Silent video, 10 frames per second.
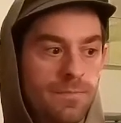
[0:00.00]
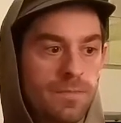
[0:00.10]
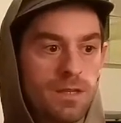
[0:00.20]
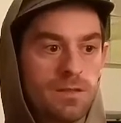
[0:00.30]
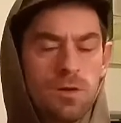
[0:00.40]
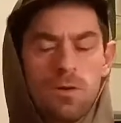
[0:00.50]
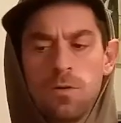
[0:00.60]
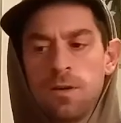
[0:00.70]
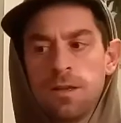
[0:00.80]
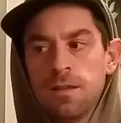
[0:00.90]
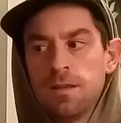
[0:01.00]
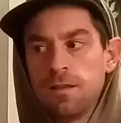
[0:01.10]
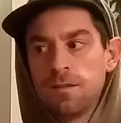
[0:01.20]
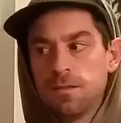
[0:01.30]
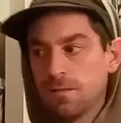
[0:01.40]
so
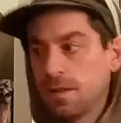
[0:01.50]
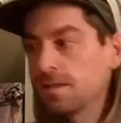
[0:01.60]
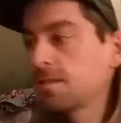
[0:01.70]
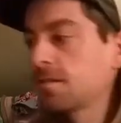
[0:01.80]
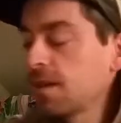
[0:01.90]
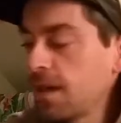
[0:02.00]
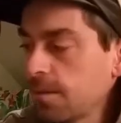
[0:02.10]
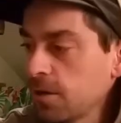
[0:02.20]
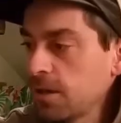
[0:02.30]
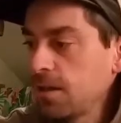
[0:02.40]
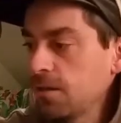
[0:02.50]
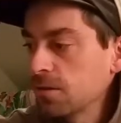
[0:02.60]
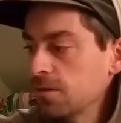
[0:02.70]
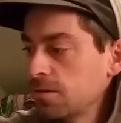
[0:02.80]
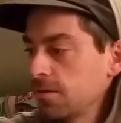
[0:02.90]
this camera
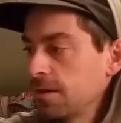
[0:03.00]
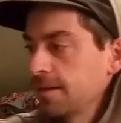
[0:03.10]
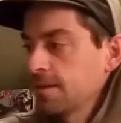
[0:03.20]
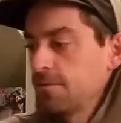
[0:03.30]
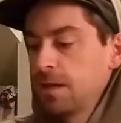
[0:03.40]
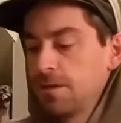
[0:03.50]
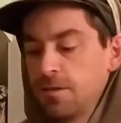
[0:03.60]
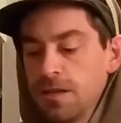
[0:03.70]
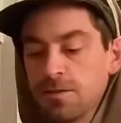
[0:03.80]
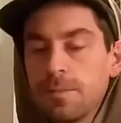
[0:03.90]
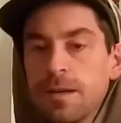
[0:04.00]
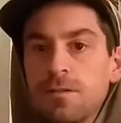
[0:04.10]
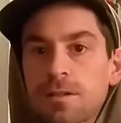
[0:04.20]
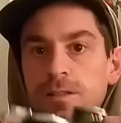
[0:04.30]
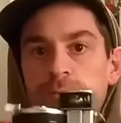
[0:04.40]
here, as I've made videos
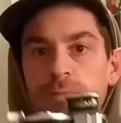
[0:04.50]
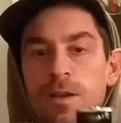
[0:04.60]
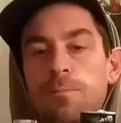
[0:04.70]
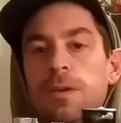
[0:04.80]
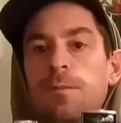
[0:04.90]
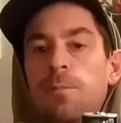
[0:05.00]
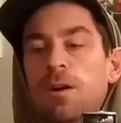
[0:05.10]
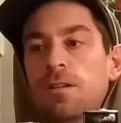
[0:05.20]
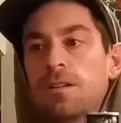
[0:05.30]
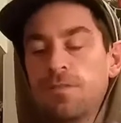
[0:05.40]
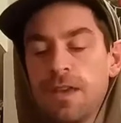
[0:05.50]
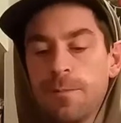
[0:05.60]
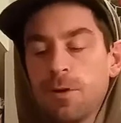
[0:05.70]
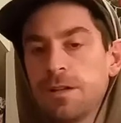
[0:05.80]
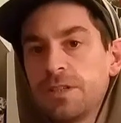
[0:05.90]
about, is a big part of that
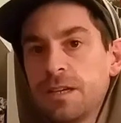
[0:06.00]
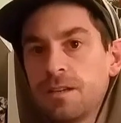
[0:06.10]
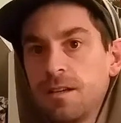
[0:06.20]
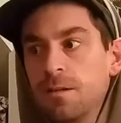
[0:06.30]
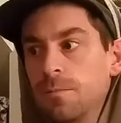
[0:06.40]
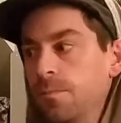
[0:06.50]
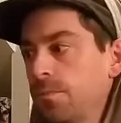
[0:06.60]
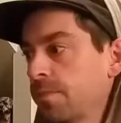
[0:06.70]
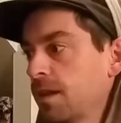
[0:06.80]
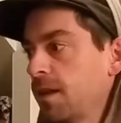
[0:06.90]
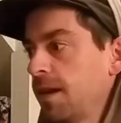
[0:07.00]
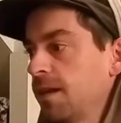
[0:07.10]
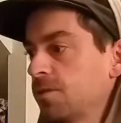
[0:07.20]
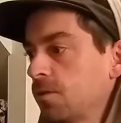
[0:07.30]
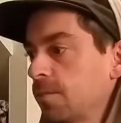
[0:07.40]
project,
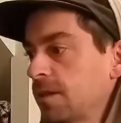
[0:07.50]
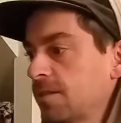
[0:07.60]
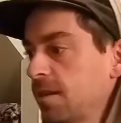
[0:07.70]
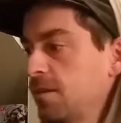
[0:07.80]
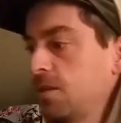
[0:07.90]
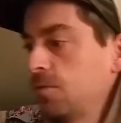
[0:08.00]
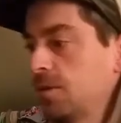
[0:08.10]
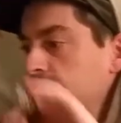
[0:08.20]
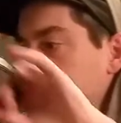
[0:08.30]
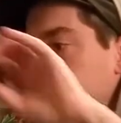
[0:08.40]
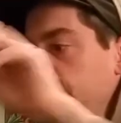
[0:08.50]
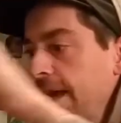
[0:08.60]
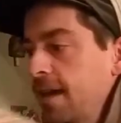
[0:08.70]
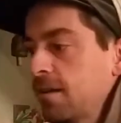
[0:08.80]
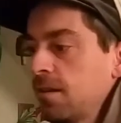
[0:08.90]
and so I'm excited to use it for
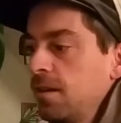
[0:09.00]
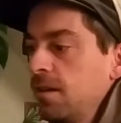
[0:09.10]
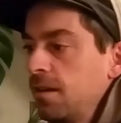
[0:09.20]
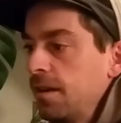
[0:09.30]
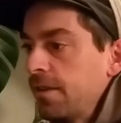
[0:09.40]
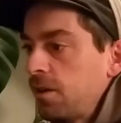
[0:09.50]
that. And then I'll